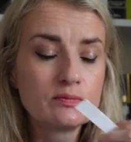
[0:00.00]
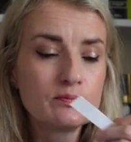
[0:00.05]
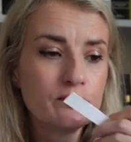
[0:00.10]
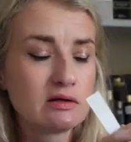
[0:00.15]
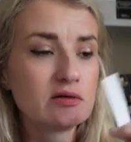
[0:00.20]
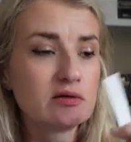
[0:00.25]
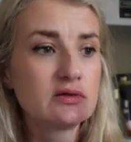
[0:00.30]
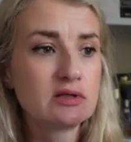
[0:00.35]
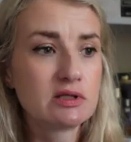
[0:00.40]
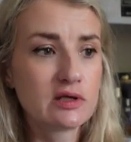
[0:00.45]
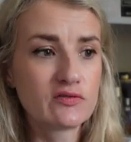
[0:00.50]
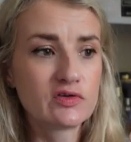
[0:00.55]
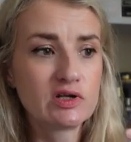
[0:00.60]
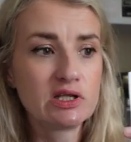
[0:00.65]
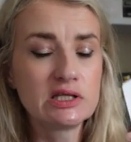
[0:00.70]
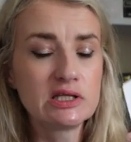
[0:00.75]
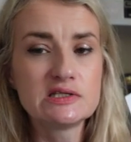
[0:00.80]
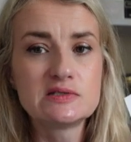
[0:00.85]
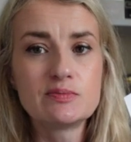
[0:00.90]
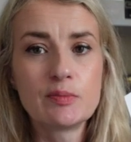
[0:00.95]
It
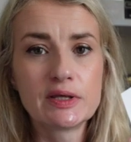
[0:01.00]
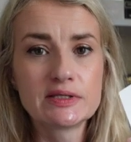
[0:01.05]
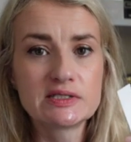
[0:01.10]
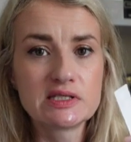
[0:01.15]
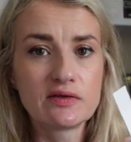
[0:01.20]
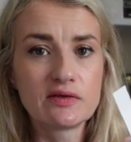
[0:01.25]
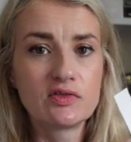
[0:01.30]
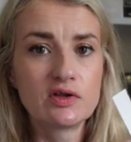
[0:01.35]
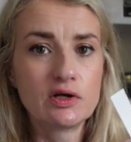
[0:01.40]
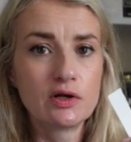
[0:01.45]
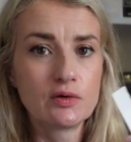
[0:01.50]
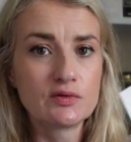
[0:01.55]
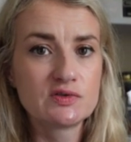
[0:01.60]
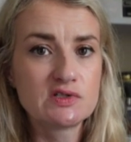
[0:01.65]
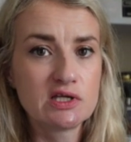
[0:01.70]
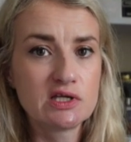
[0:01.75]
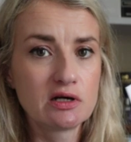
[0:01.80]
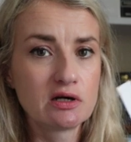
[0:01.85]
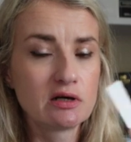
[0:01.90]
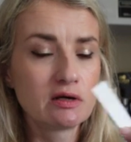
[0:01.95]
definitely smells like the notes
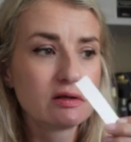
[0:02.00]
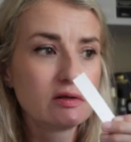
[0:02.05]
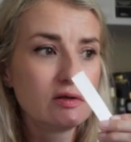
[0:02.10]
here.